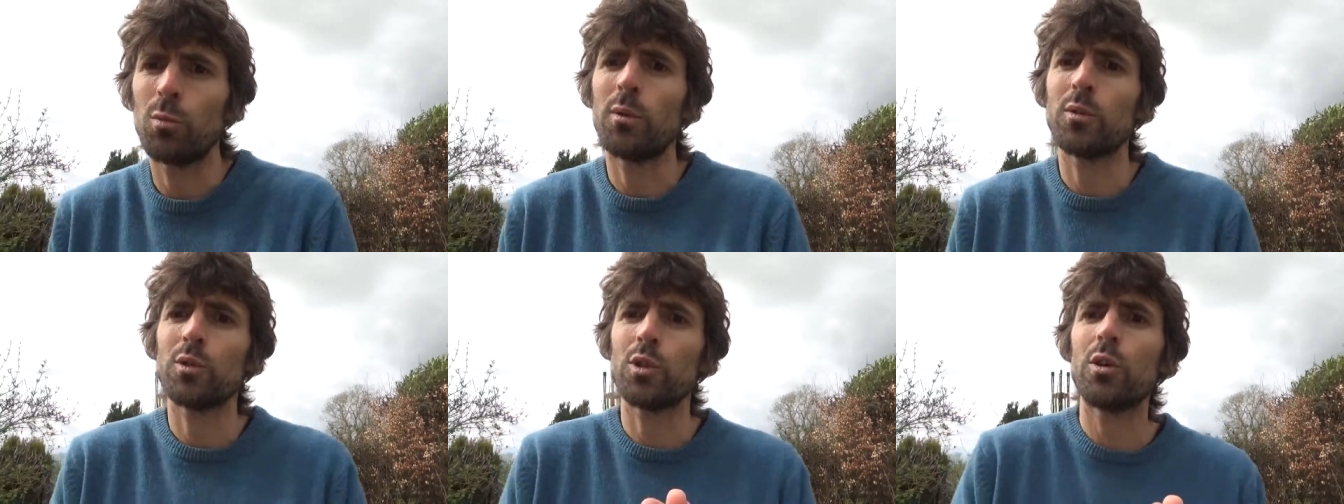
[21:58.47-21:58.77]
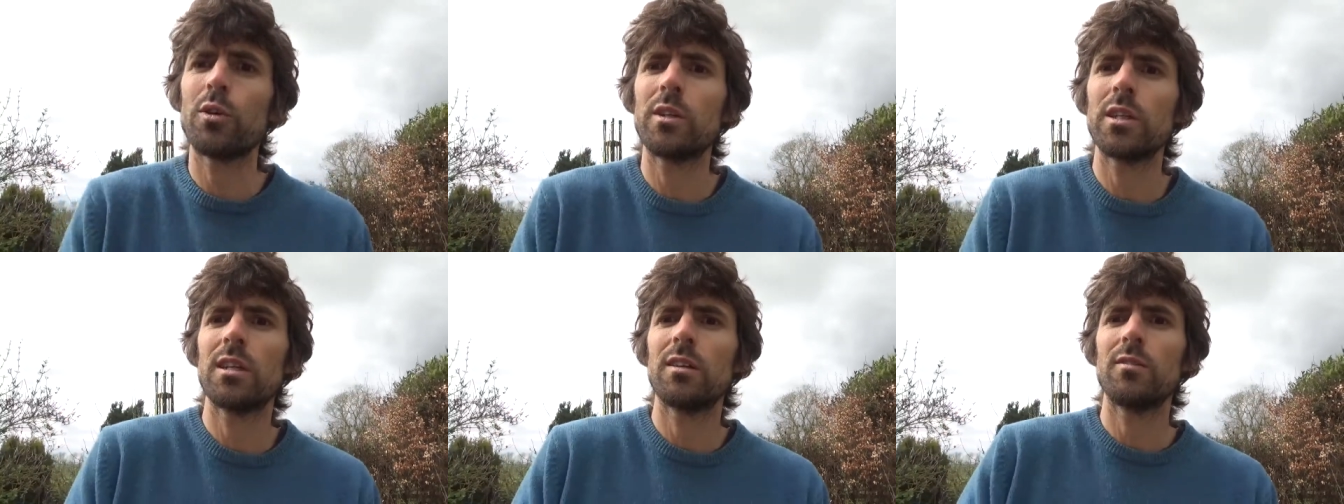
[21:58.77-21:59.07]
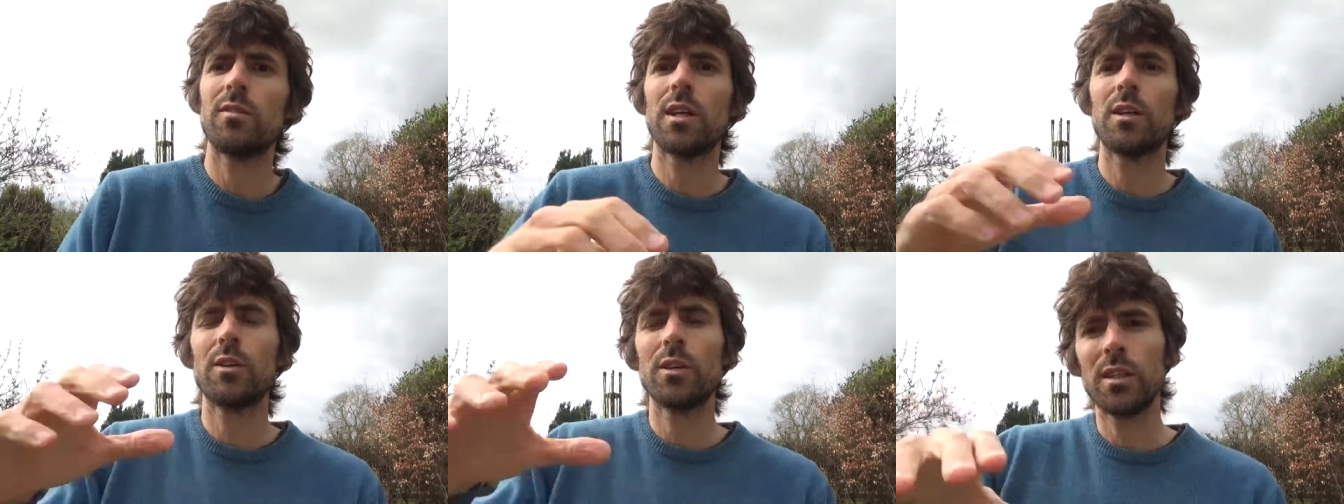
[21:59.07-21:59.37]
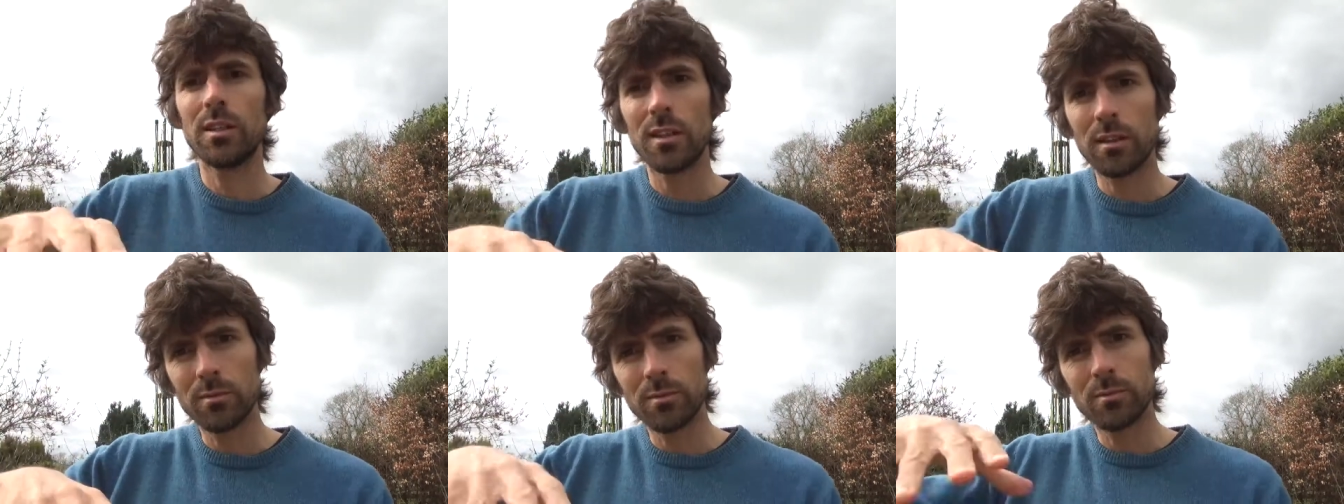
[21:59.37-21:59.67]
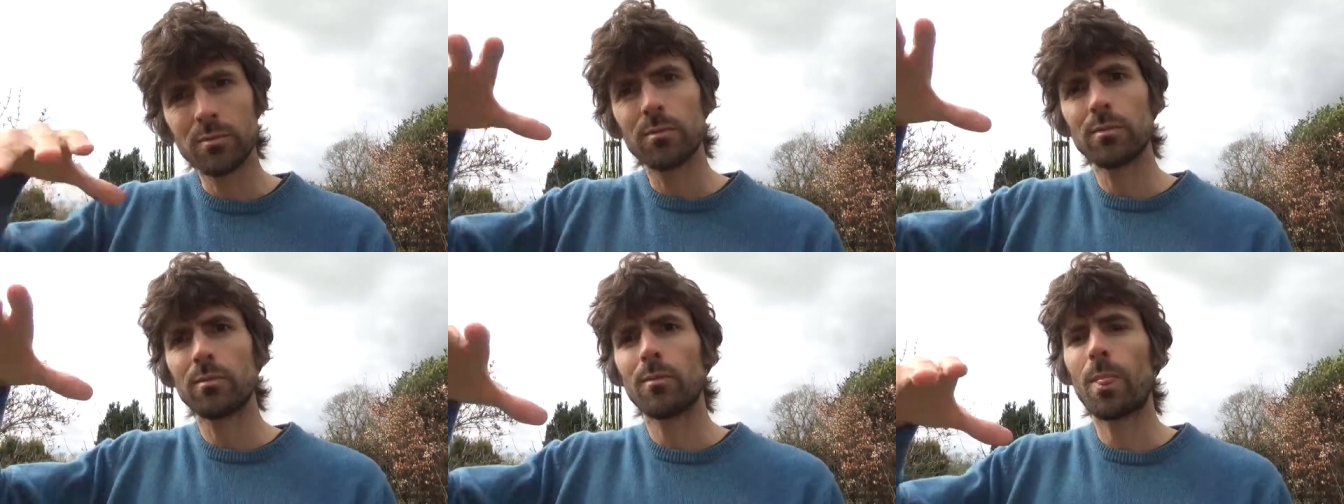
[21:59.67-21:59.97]
He was already a very
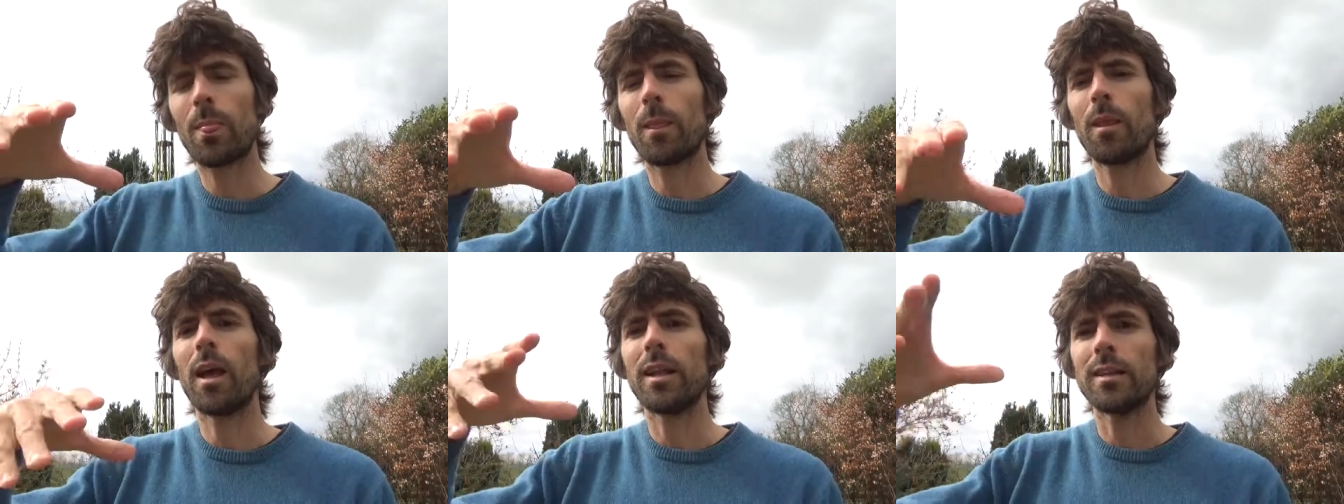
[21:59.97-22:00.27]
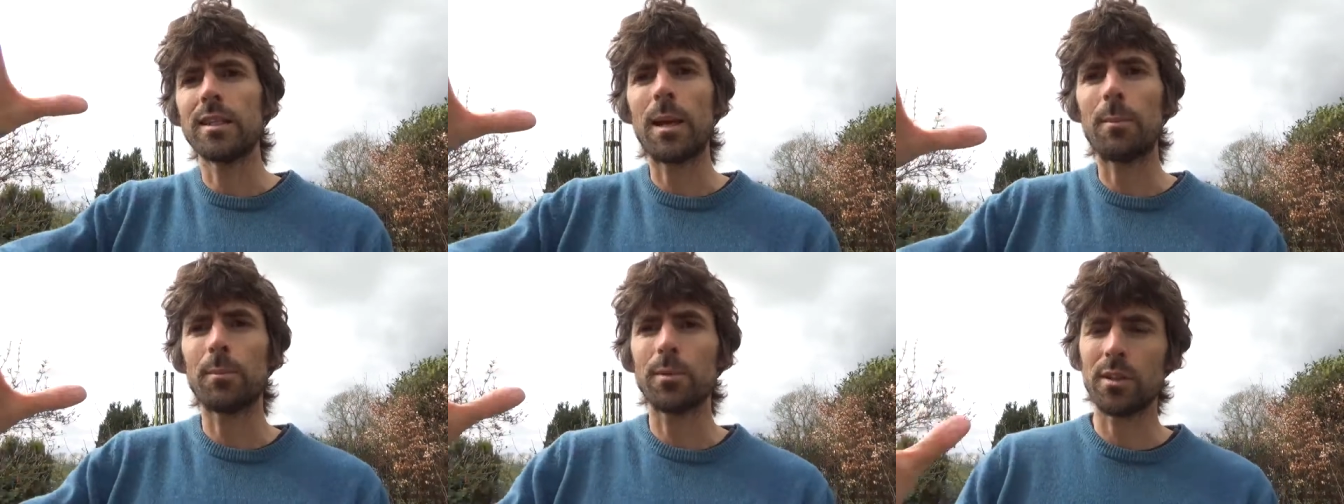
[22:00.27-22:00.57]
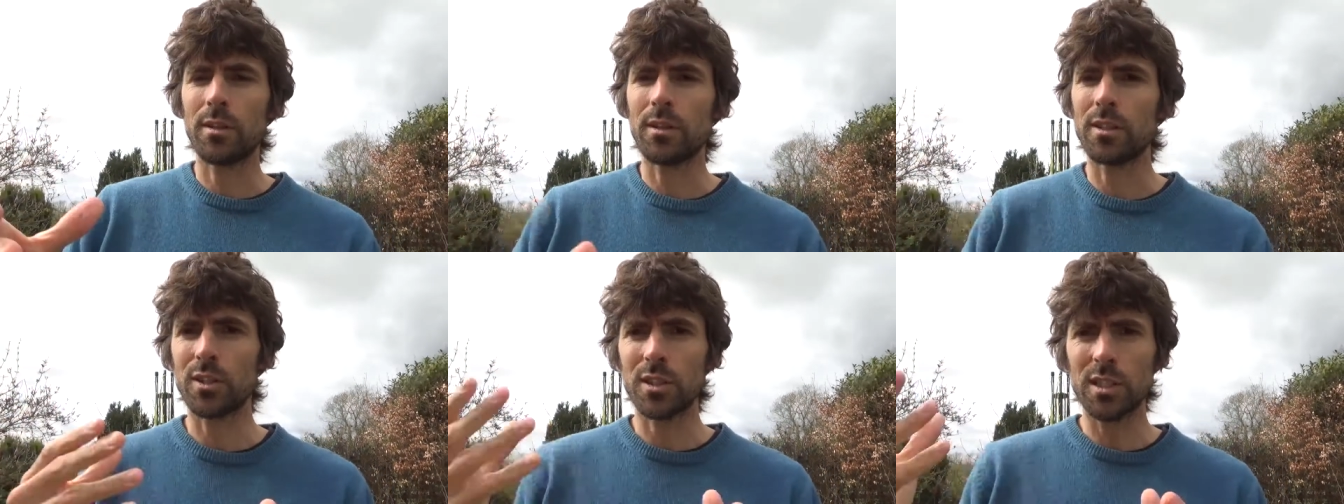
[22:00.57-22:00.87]
adept at the